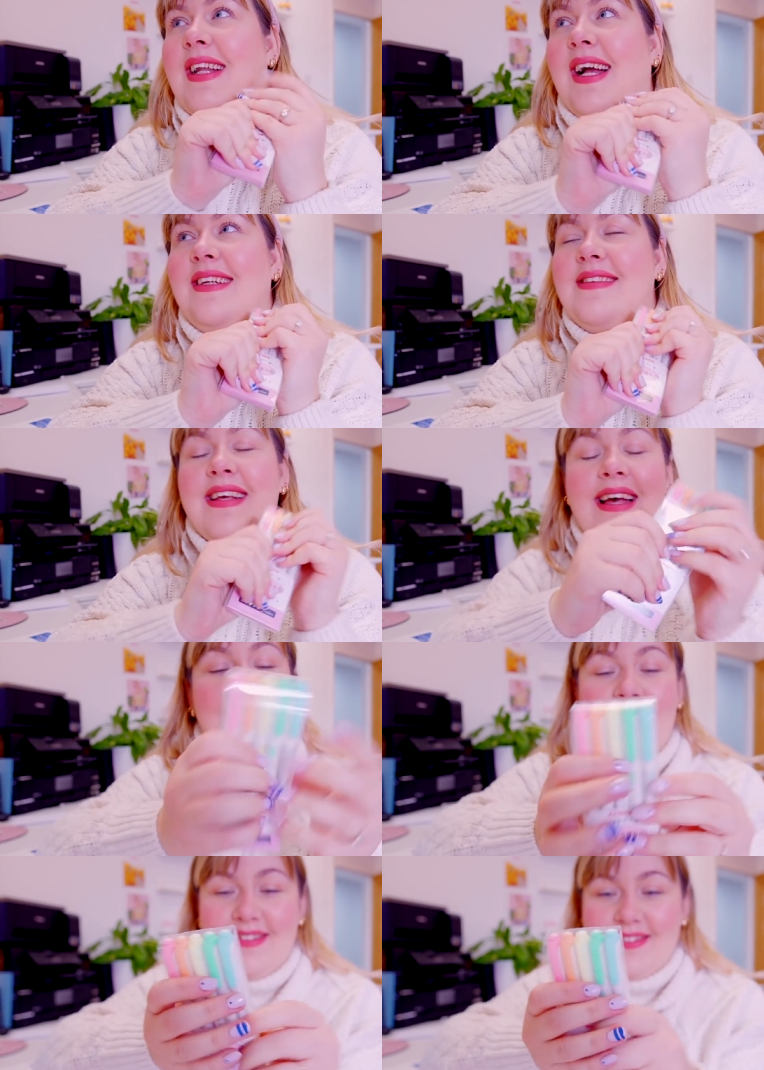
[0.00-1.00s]
nice
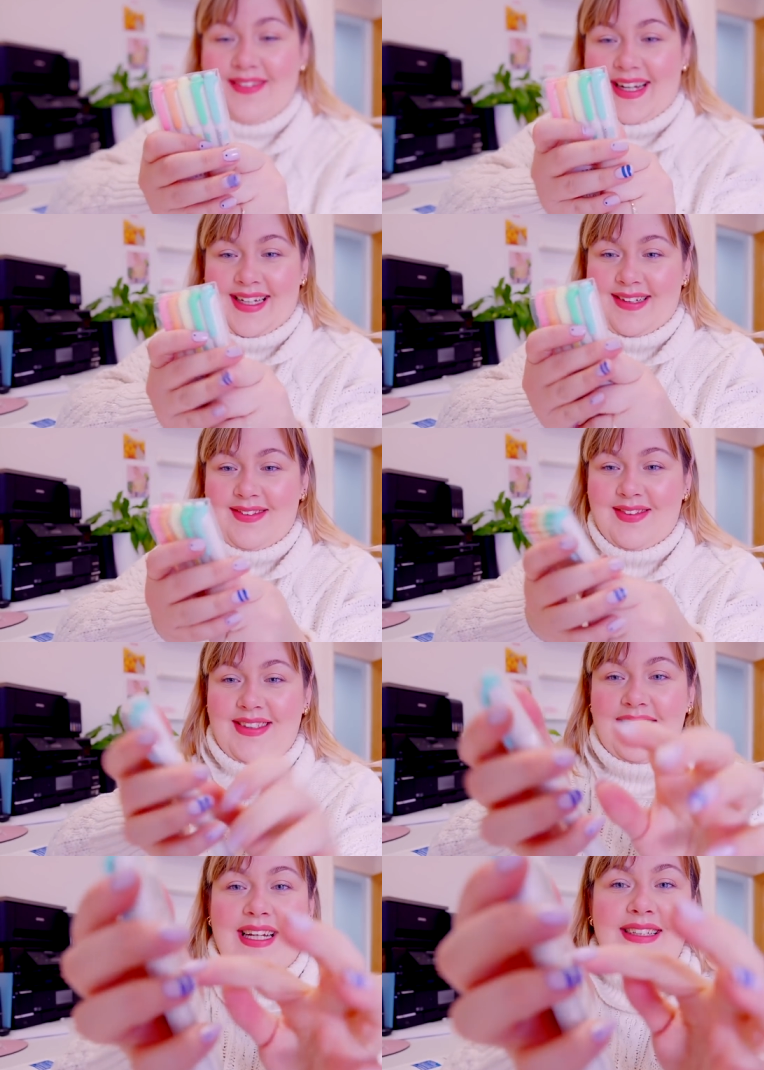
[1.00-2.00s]
i don't know why i keep
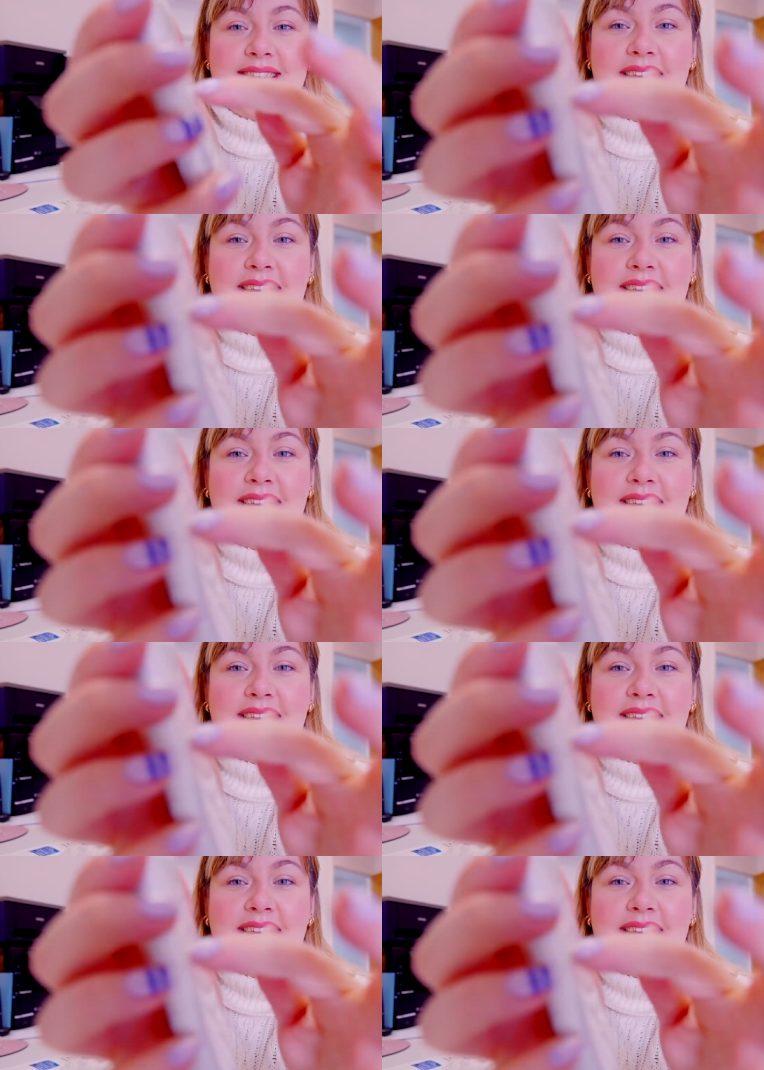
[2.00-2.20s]
touching it it's